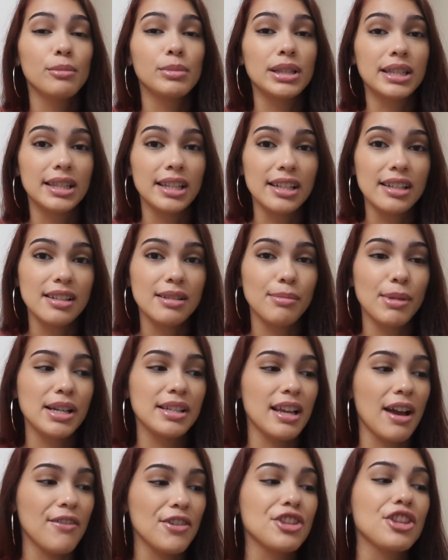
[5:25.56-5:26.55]
but this
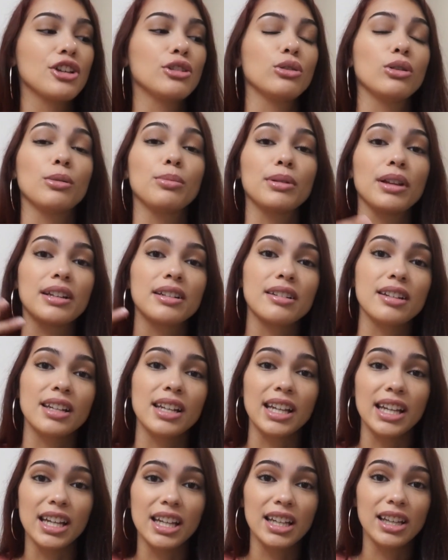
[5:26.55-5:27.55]
makes everything look blended
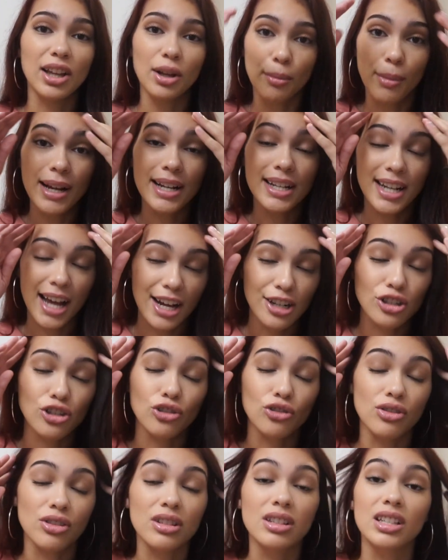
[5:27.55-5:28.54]
in like my
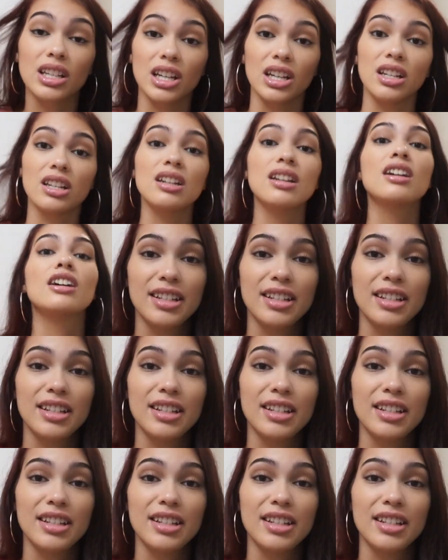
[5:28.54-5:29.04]
natural skin.